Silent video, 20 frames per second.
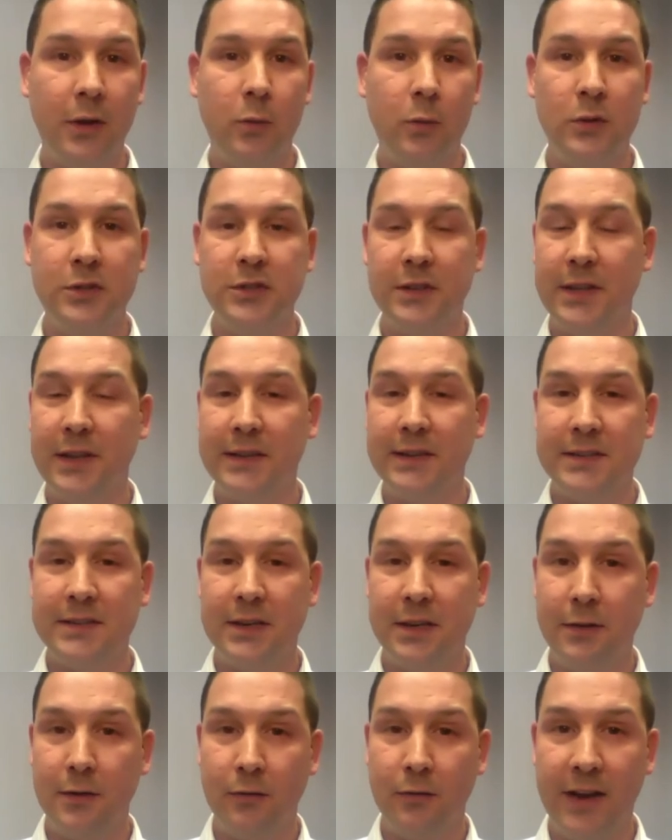which I think is
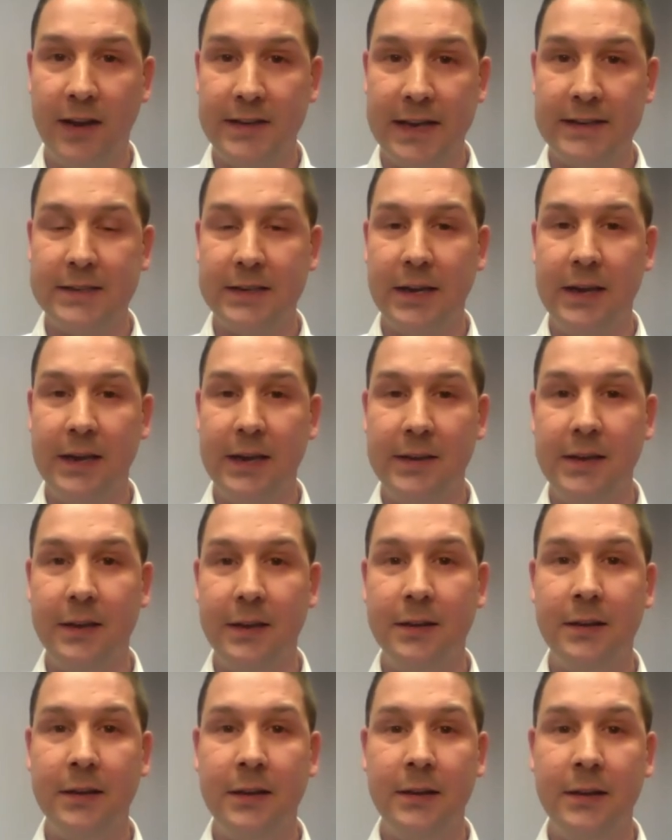another fantastic
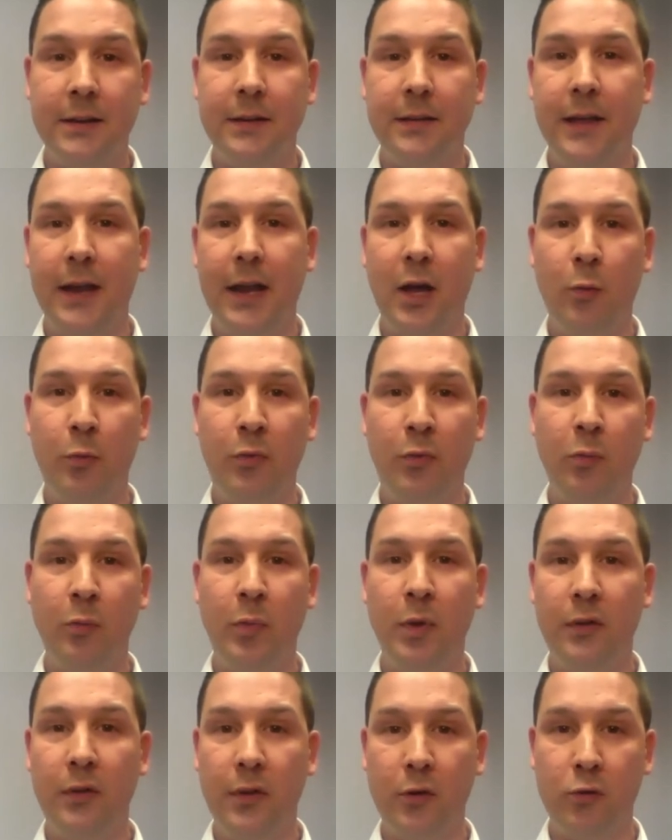idea that helps
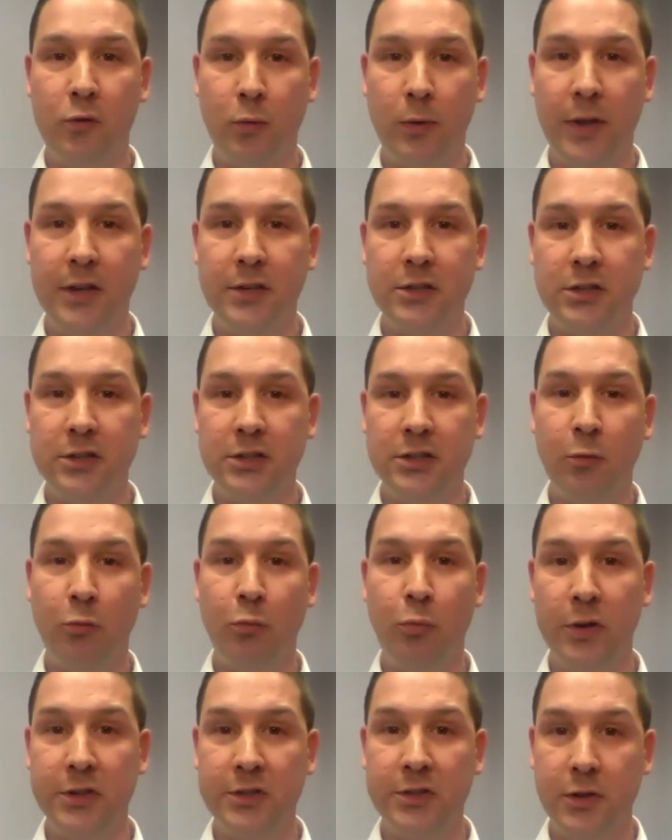build those relationships,
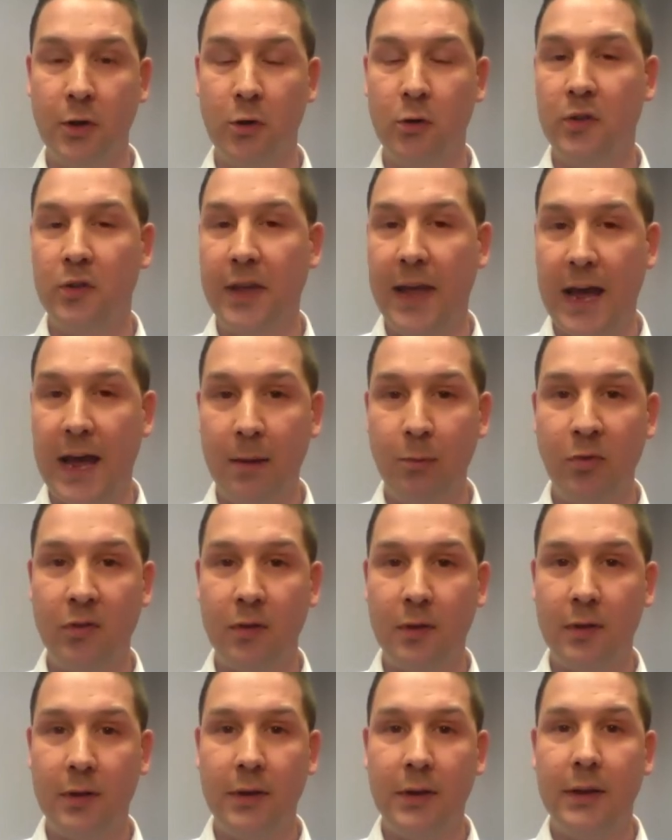bridge those
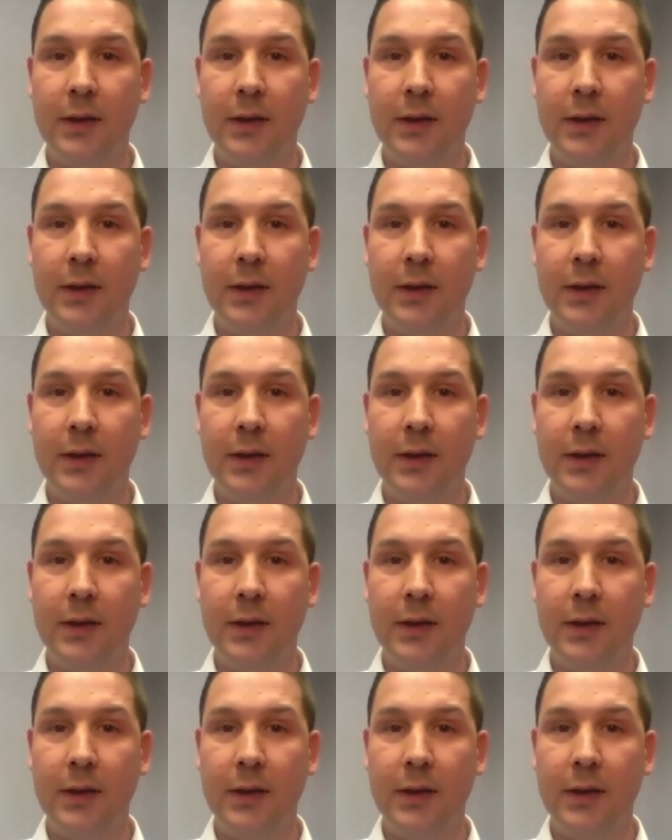gaps,